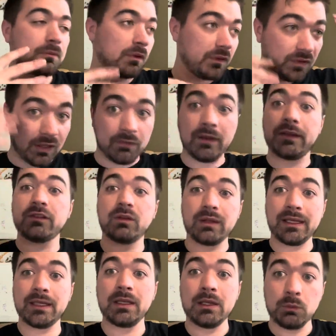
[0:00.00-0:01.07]

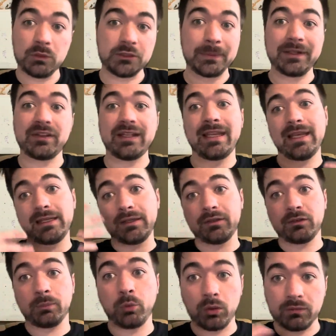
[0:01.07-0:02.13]
self-isolate which means they can't get
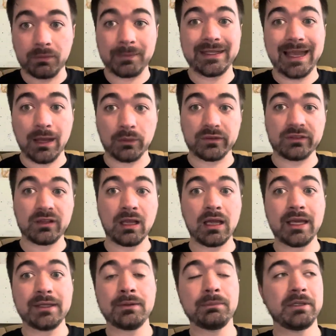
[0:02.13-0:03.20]
support from the
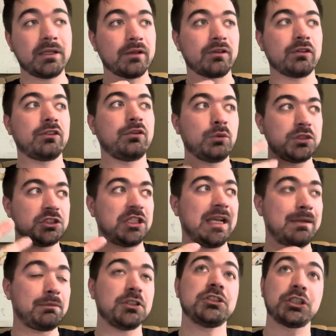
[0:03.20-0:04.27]
outside because they're too
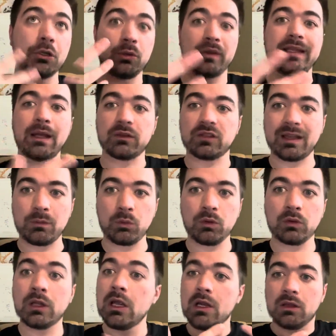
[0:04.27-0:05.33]
ashamed to show the outside
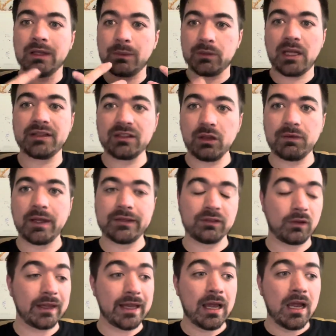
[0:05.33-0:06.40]
world like when i
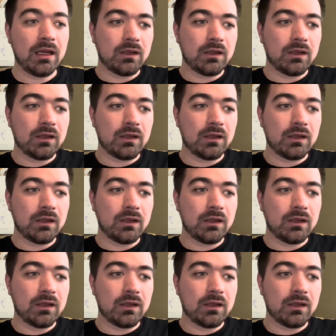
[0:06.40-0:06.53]
self-isolate